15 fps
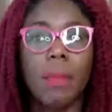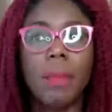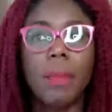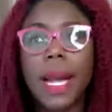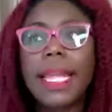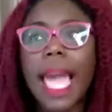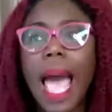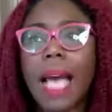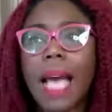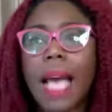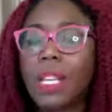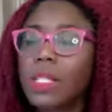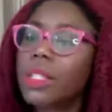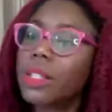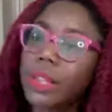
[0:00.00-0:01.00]
podcast
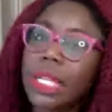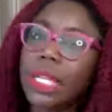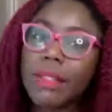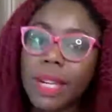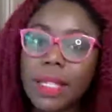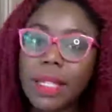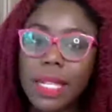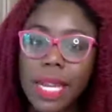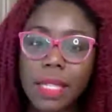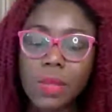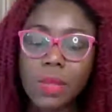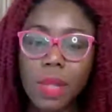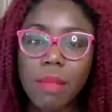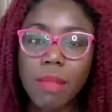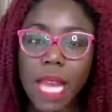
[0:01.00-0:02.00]
doesn't really resonate
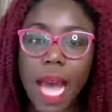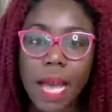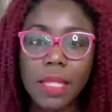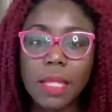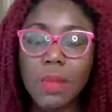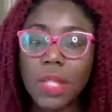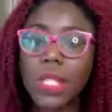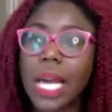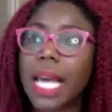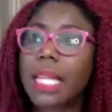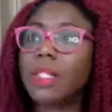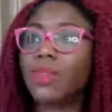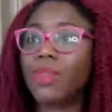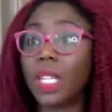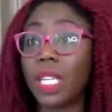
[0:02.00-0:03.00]
with me as much
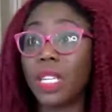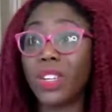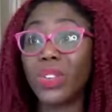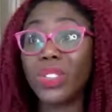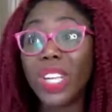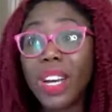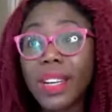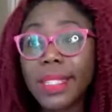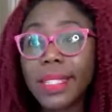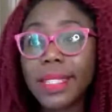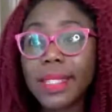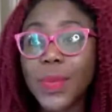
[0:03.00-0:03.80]
as video does.